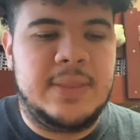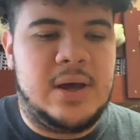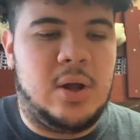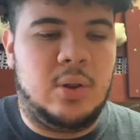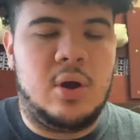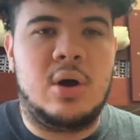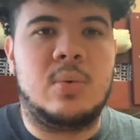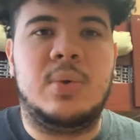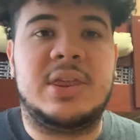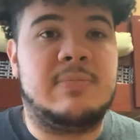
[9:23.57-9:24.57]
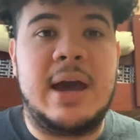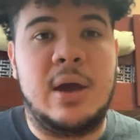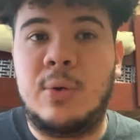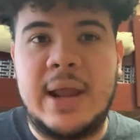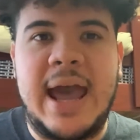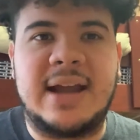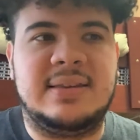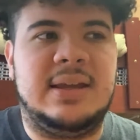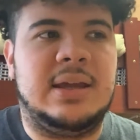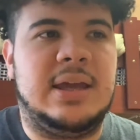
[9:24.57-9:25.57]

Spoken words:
along with my own acting,